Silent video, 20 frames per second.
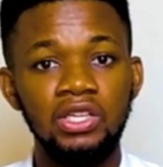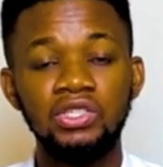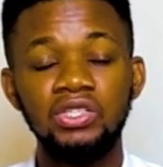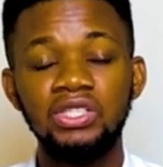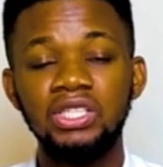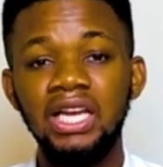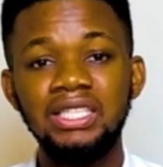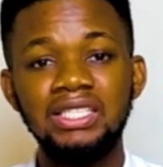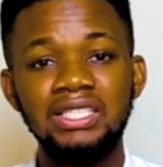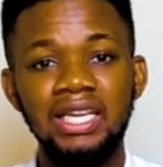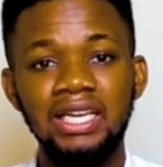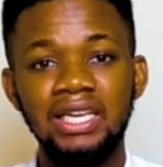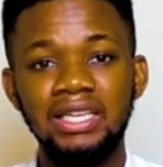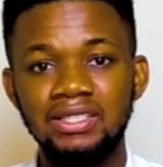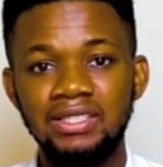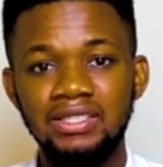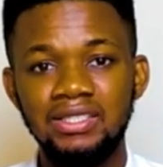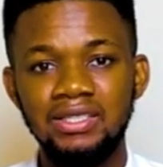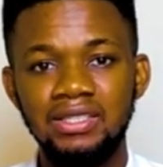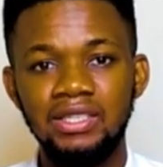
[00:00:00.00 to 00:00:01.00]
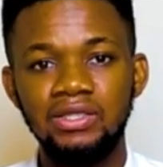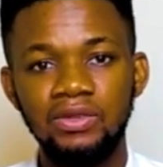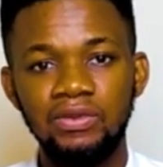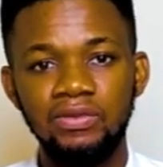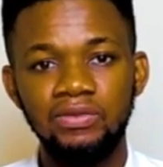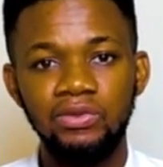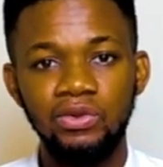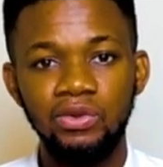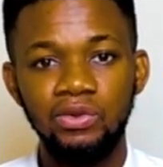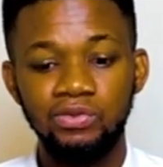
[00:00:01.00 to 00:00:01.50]
So that's like the state
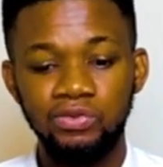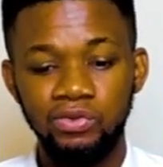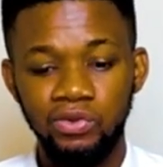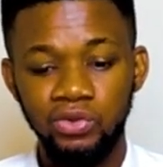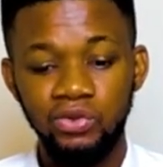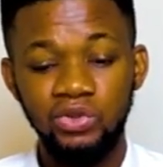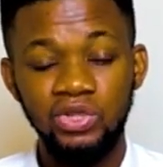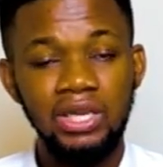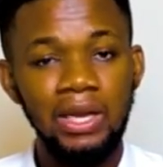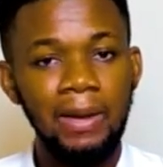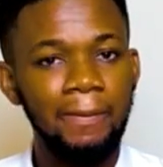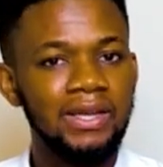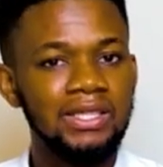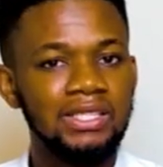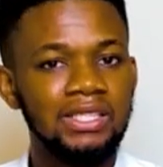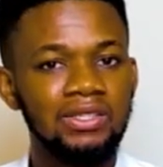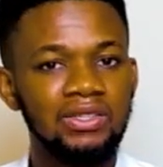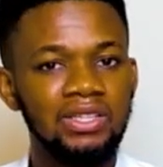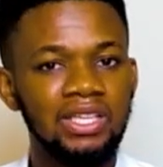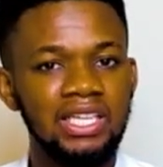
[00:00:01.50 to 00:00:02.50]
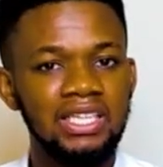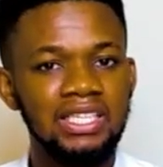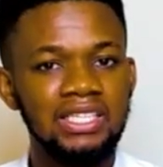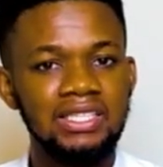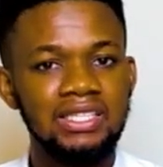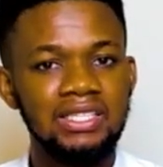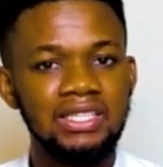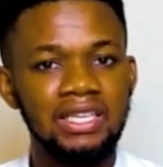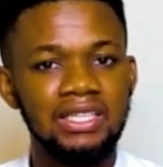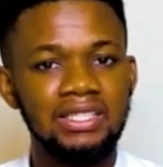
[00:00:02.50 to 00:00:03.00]
of flow for you in that particular
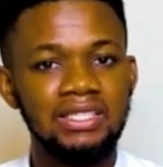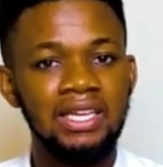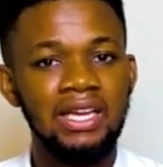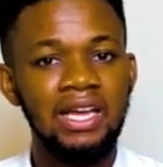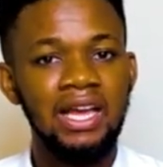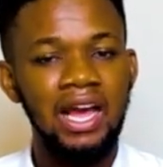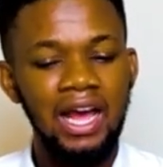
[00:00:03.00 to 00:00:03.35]
instance.